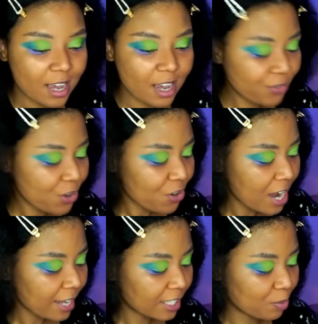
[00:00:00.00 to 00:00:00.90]
if you're not
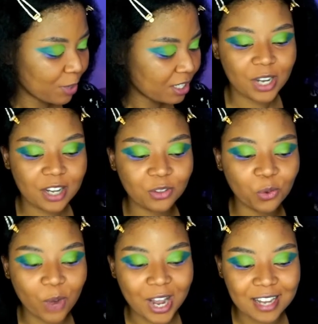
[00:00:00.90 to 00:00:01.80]
expressive in the
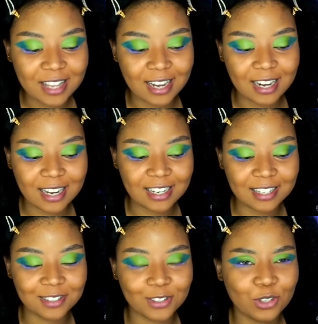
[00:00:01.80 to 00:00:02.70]
way that
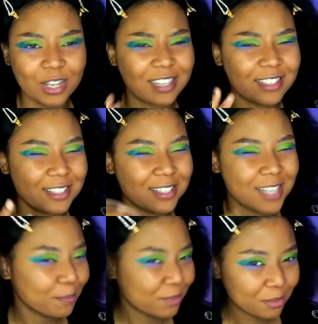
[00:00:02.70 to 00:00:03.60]
is
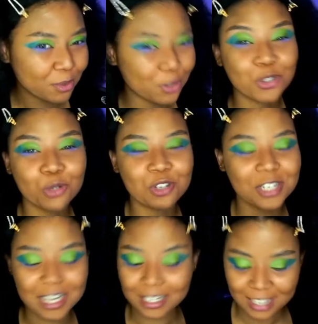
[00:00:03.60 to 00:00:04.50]
acceptable or
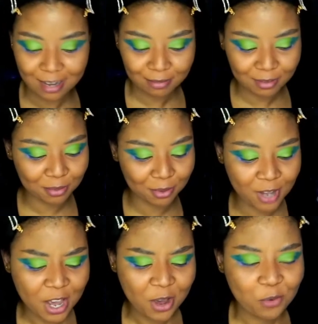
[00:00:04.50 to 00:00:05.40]
socially acceptable,
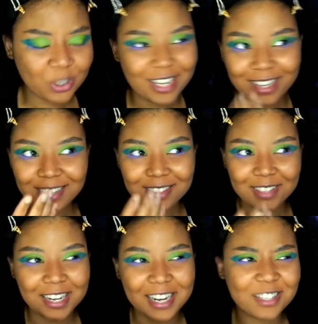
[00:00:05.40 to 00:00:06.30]
which I guess
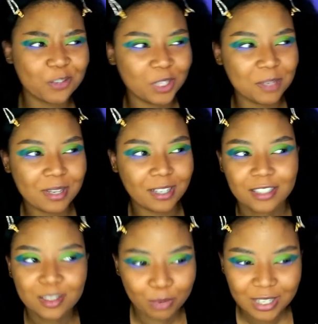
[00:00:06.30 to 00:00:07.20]
that isn't really being
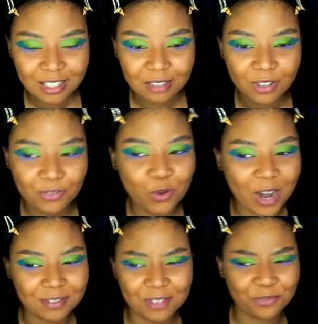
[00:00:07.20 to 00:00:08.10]
expressive if you have
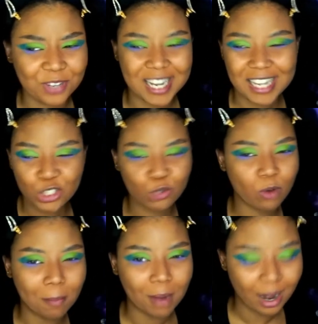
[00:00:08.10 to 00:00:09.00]
to fit it into a
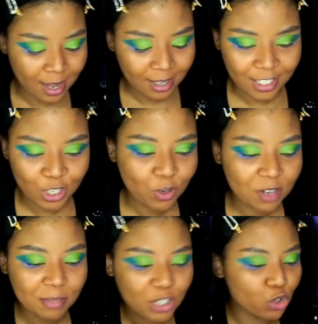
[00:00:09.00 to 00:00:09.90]
box. Like you couldn't
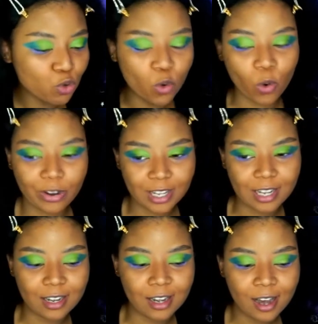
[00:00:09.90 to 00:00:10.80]
be too
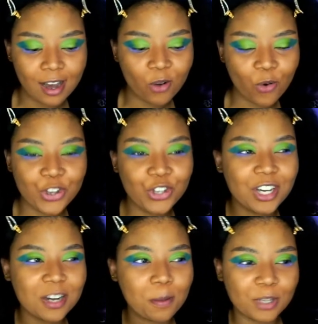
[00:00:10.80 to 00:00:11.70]
quirky or you
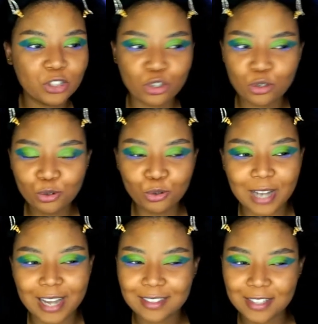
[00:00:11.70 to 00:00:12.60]
couldn't be too
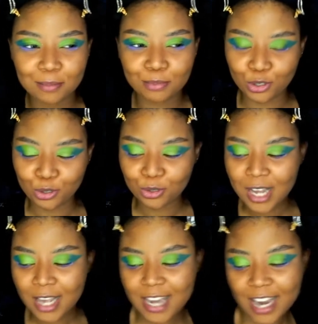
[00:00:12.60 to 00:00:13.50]
like subdued.
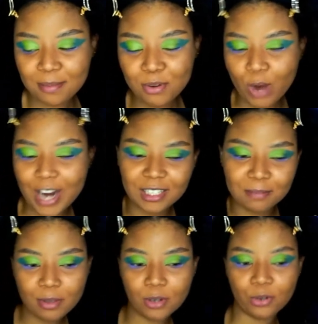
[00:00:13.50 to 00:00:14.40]
You had to be right in the
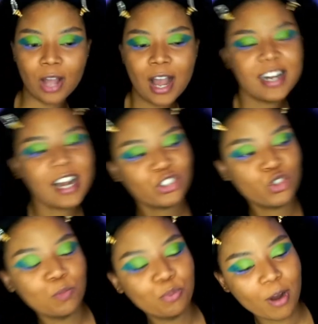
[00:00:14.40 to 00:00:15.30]
middle. Not too
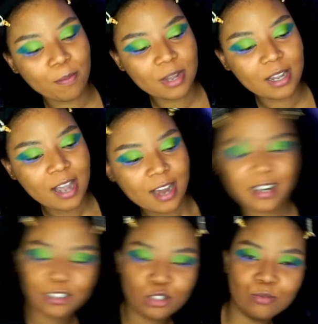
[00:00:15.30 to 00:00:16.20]
preppy,
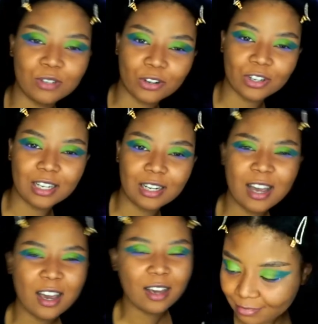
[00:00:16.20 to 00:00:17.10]
not too nerdy.
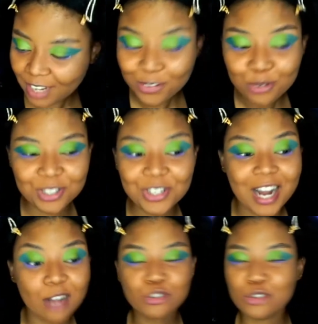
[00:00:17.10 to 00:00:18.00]
If you stood
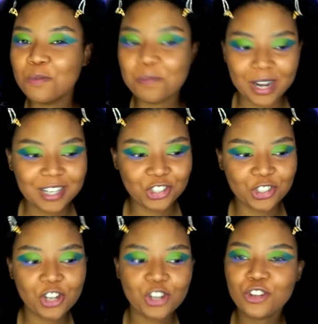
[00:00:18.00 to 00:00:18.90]
out too much,
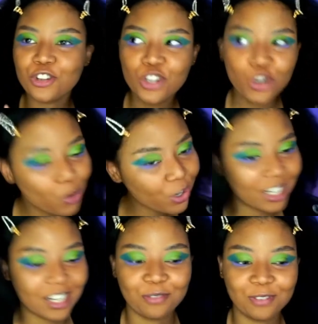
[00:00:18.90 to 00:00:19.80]
you were gonna
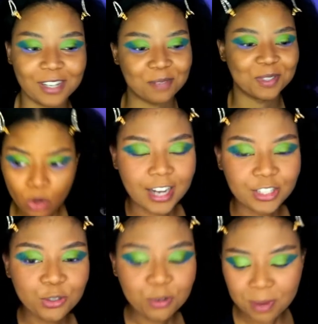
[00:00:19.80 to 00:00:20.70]
get flamed. I
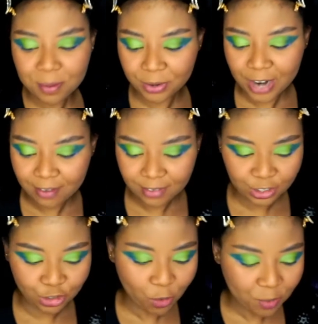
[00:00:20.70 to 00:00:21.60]
do remember having
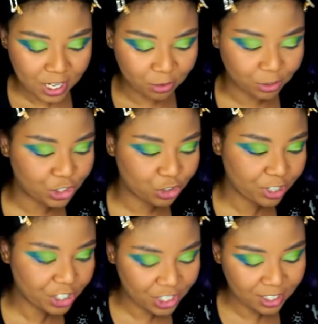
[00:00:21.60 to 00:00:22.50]
so many
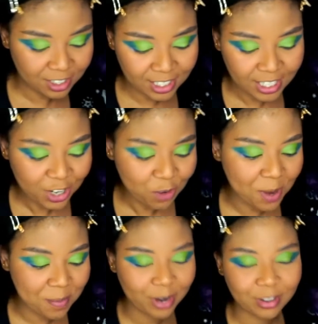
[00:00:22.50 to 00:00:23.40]
restrictions, and I know my
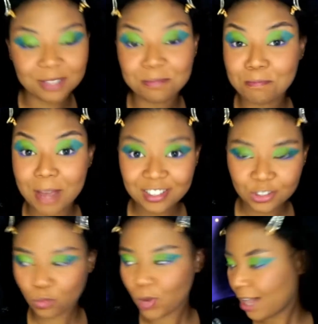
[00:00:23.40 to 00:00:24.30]
parents meant
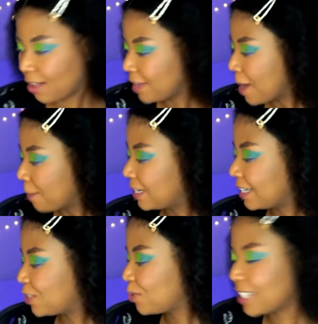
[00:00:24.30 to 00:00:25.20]
well, but
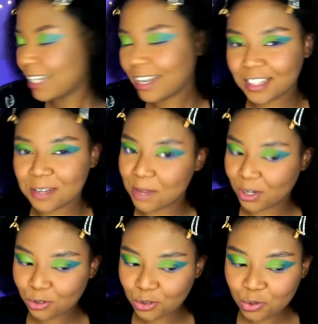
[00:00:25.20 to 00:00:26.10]
as soon as I got to
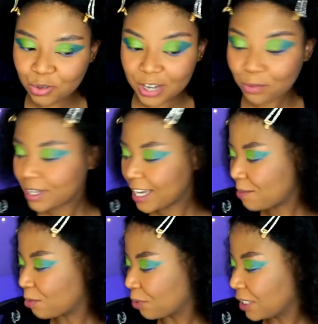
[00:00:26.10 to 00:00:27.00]
middle school, it
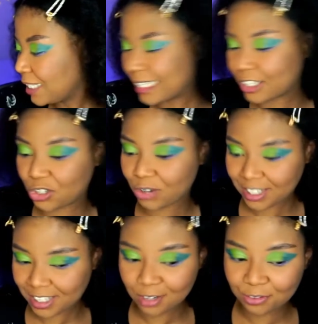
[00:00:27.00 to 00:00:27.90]
became really
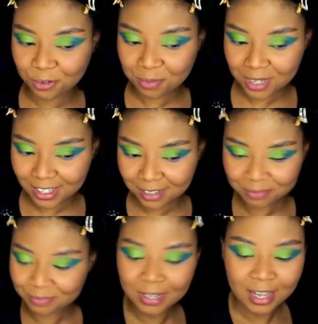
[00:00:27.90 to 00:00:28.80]
distressing for me
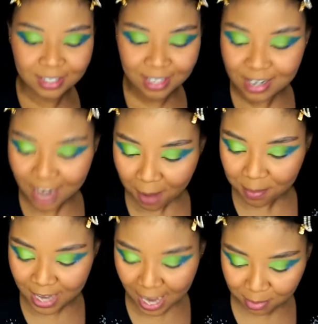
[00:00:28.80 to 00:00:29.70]
to not
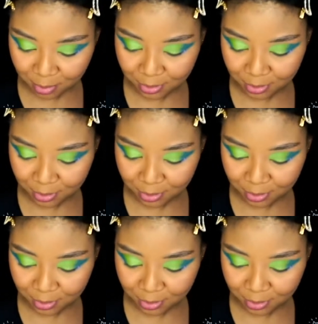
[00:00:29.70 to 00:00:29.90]
be able